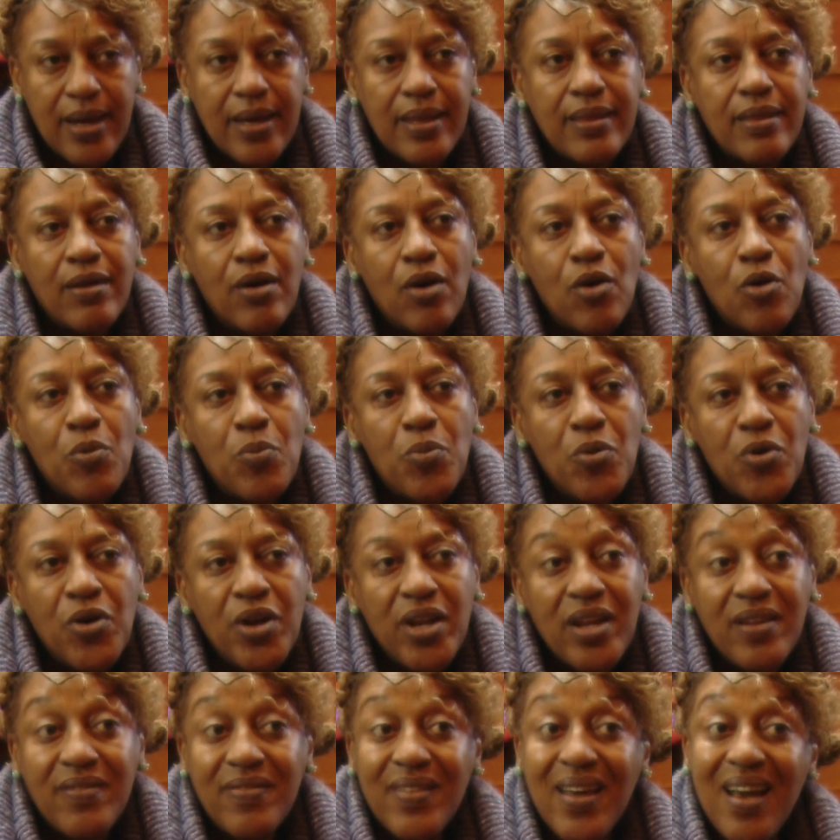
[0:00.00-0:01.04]
The whole
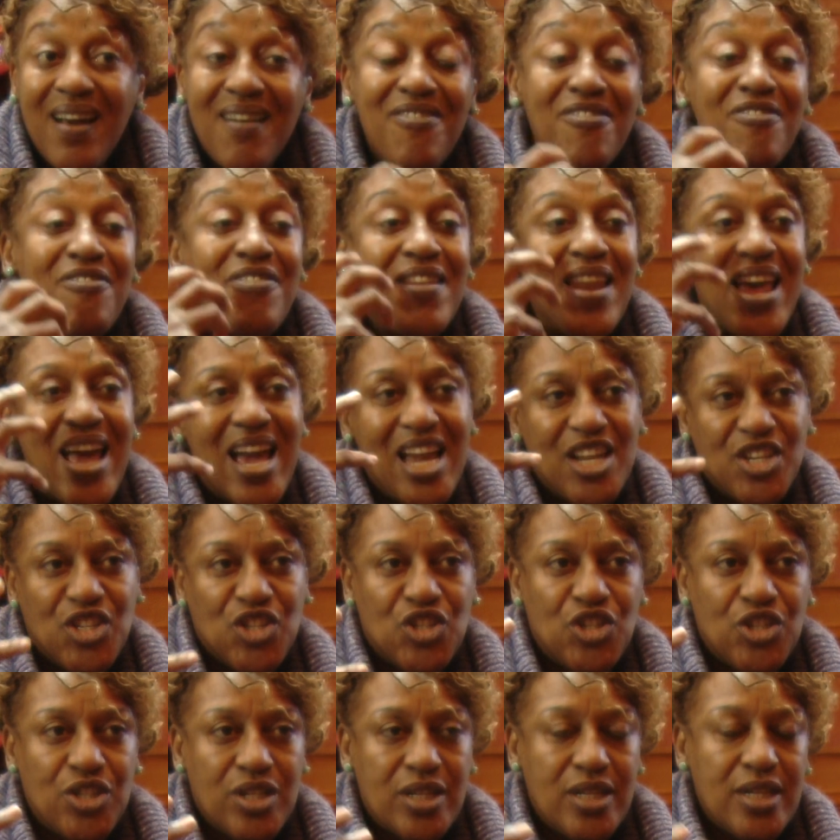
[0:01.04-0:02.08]
point of that flash
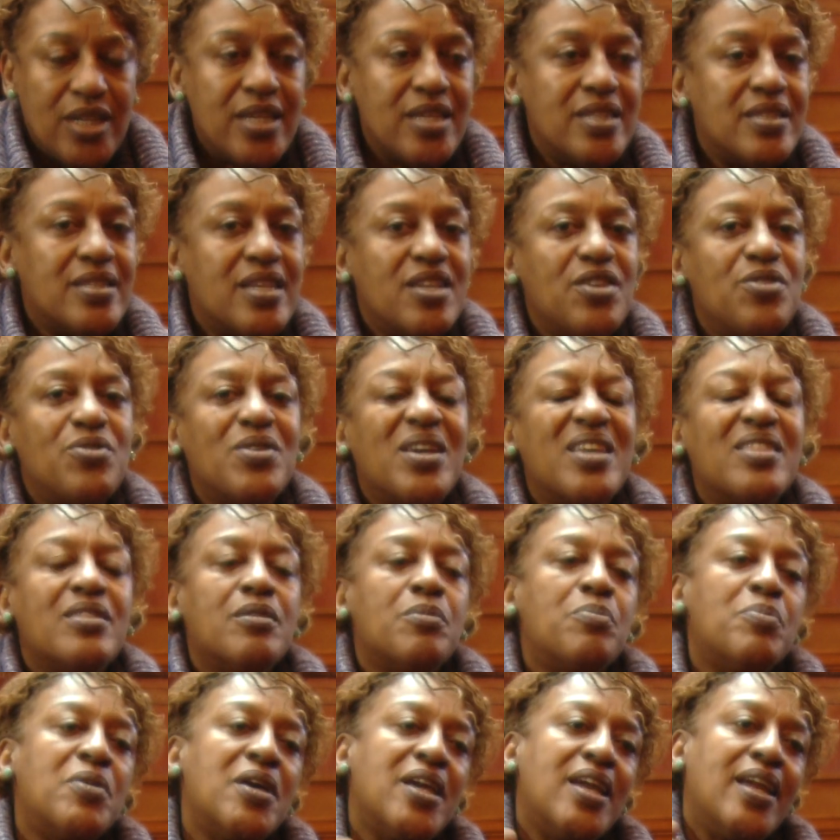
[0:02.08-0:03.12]
is that you get the
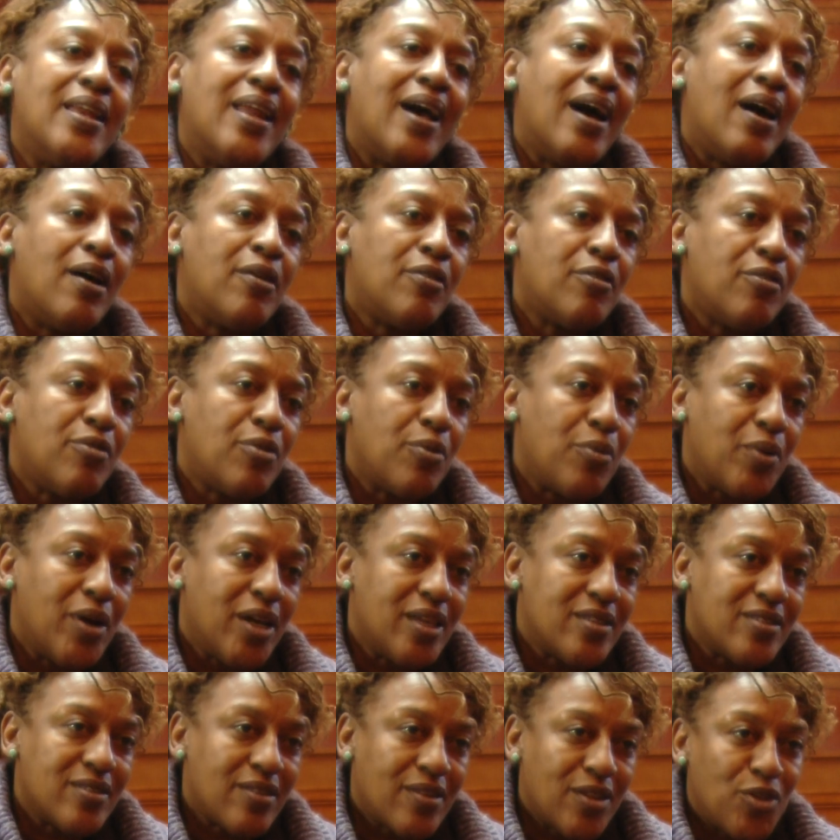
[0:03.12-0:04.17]
pain out of the way
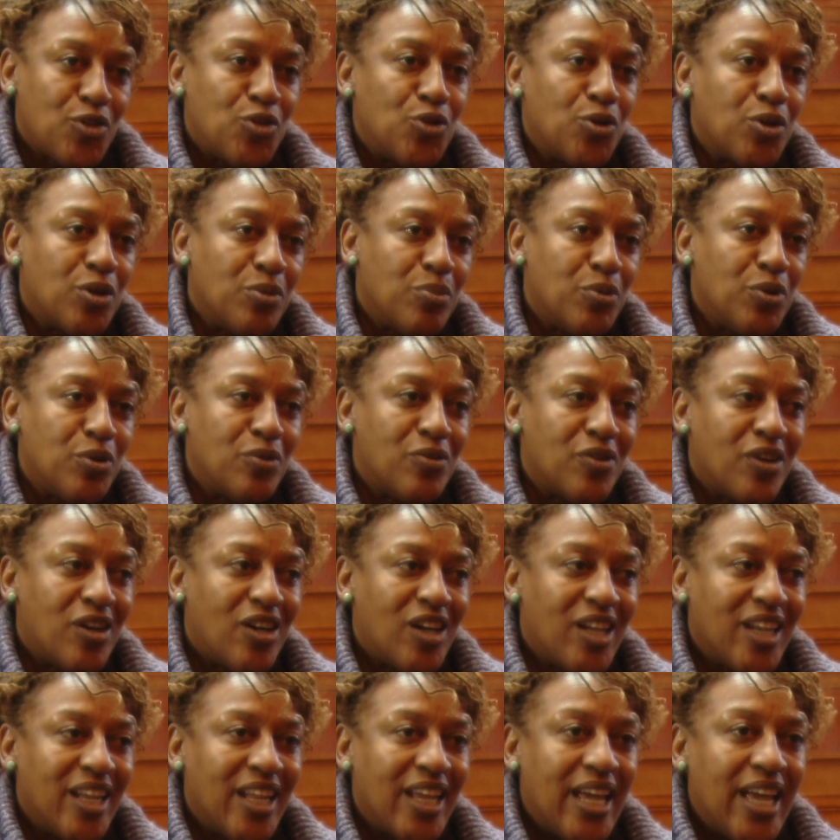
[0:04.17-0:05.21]
so that you can move
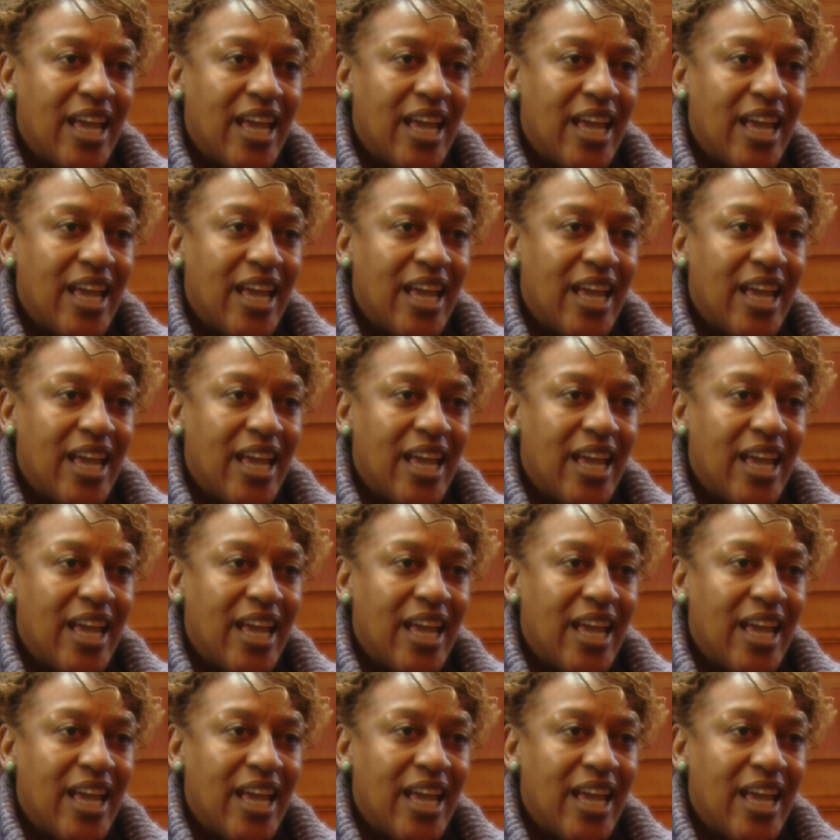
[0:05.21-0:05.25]
on.